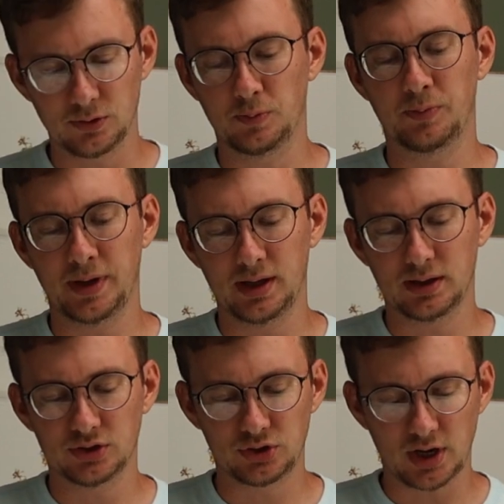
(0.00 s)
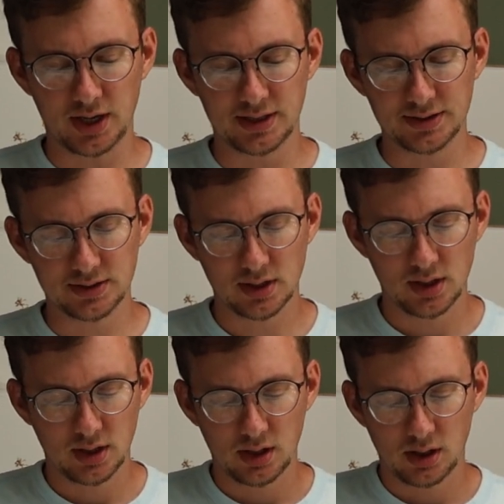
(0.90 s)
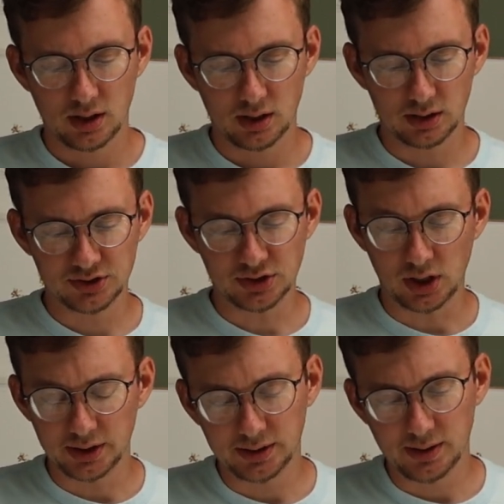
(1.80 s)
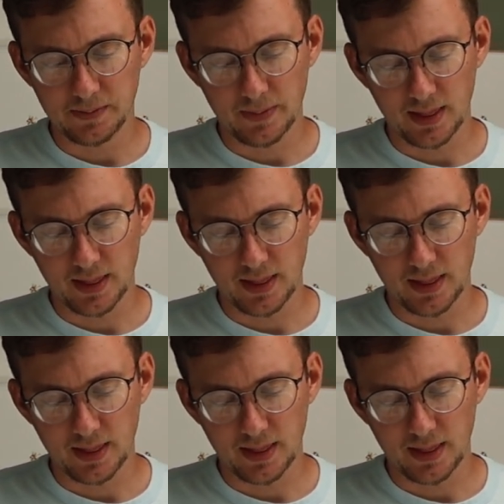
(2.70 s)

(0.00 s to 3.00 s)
tube paint dries solid,